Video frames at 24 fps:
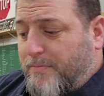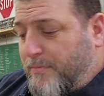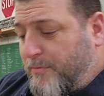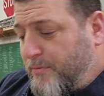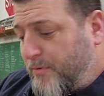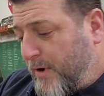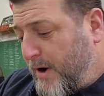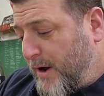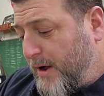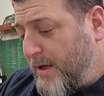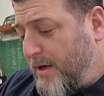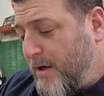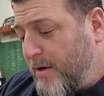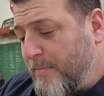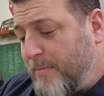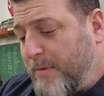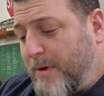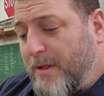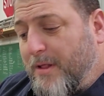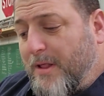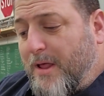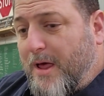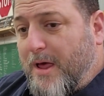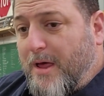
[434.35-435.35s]
Greg helped me
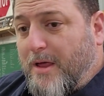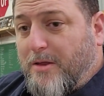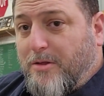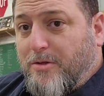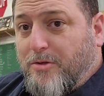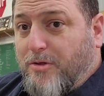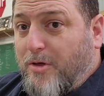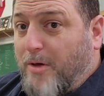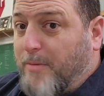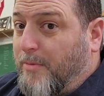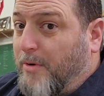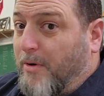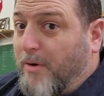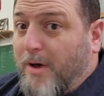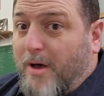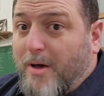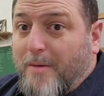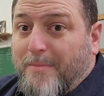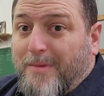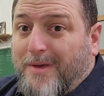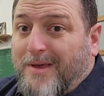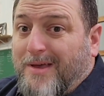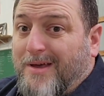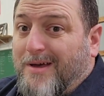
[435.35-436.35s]
a lot. Jimbo
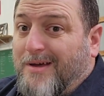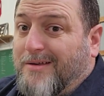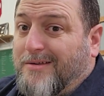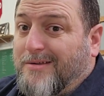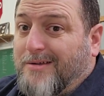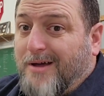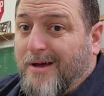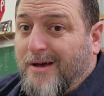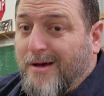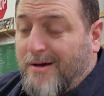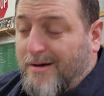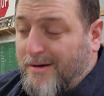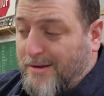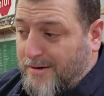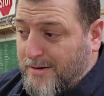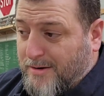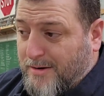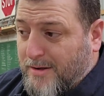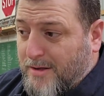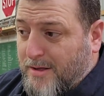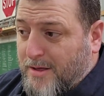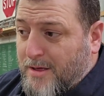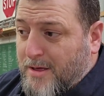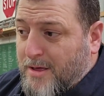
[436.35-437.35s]
helped me a ton.
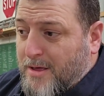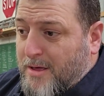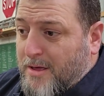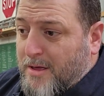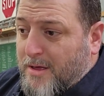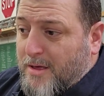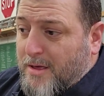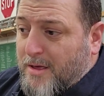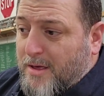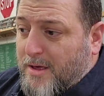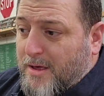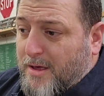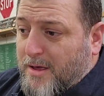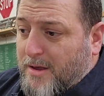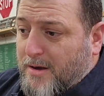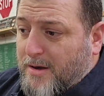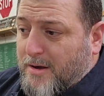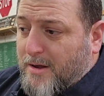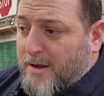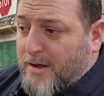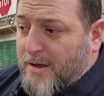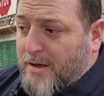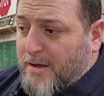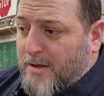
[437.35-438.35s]
And
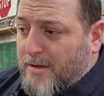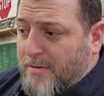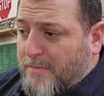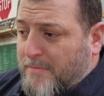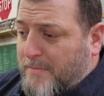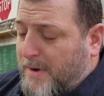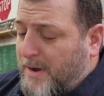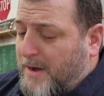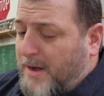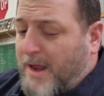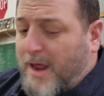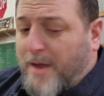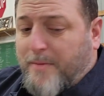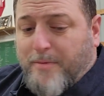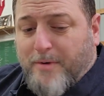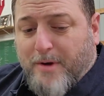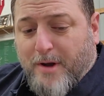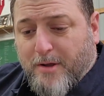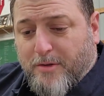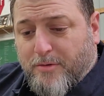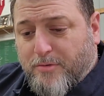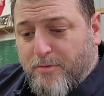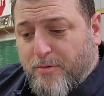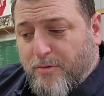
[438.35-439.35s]
my neighbor
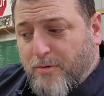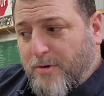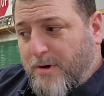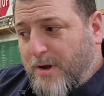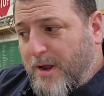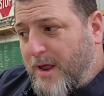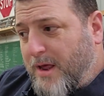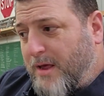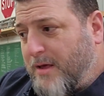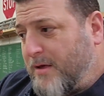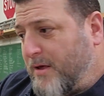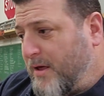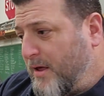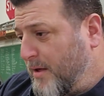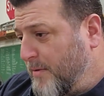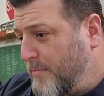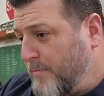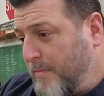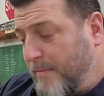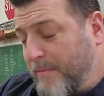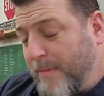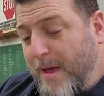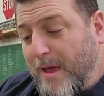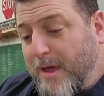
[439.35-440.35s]
next door, Nick,
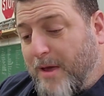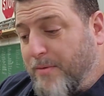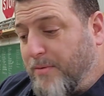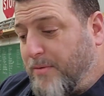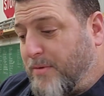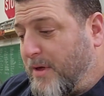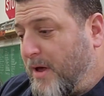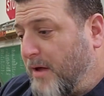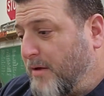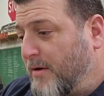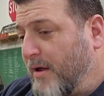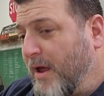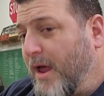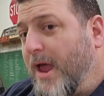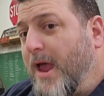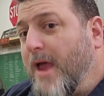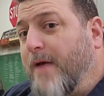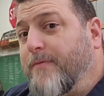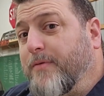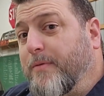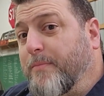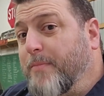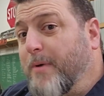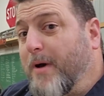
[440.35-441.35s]
Megan was out there.
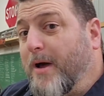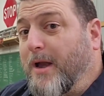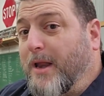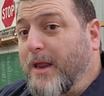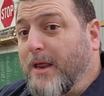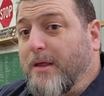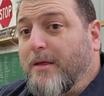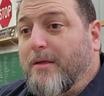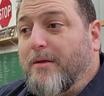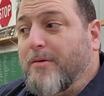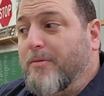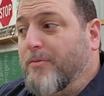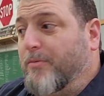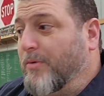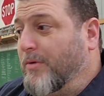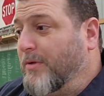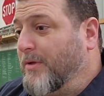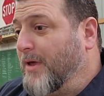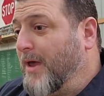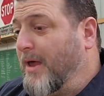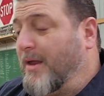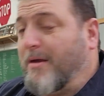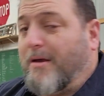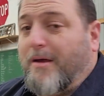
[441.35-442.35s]
Everybody was
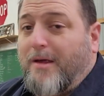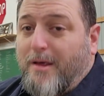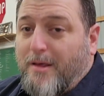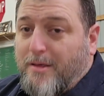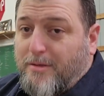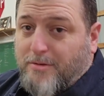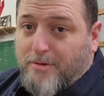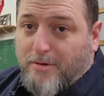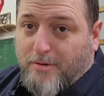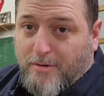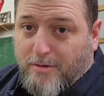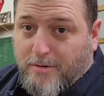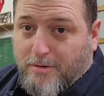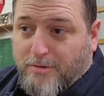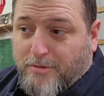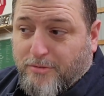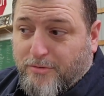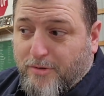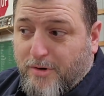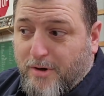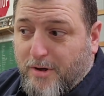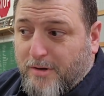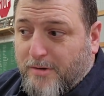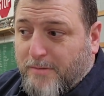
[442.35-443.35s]
getting their hands dirty in this
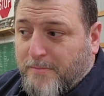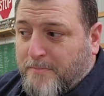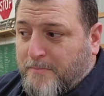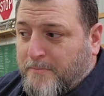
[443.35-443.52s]
truck.